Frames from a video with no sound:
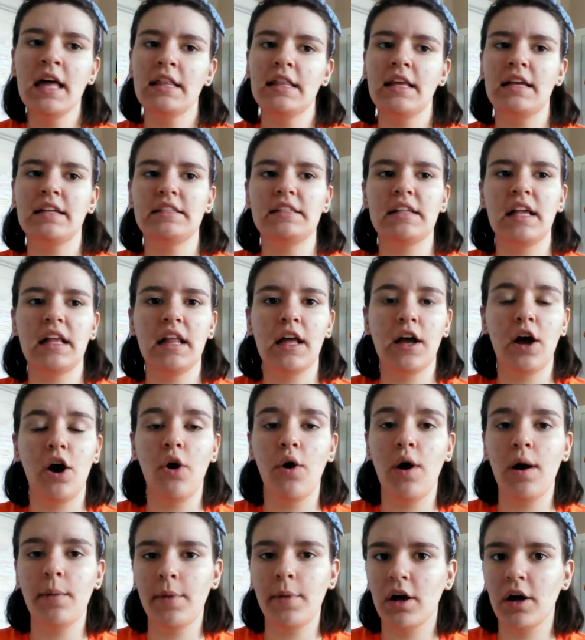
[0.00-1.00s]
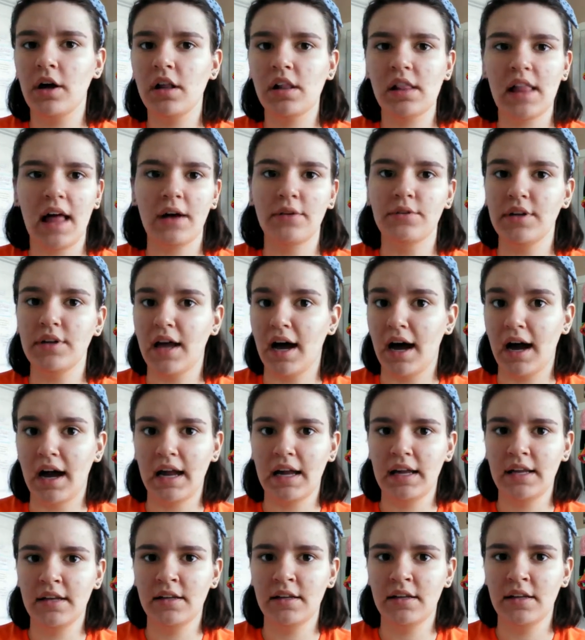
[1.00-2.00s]
they say, like, oh, I'm on cloud
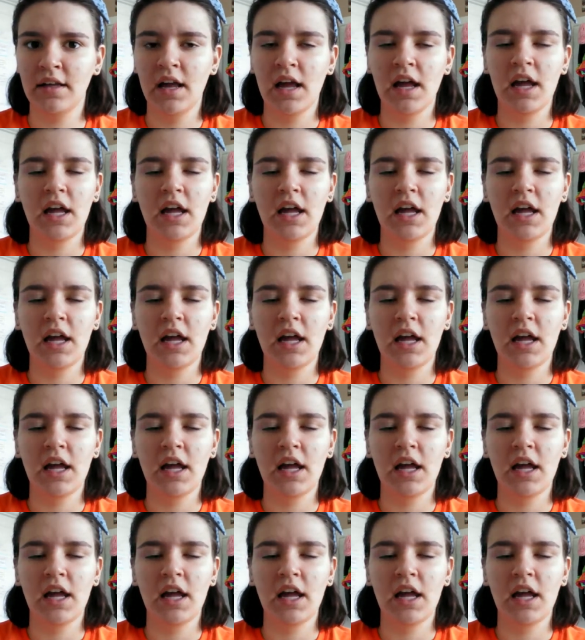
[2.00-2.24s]
9.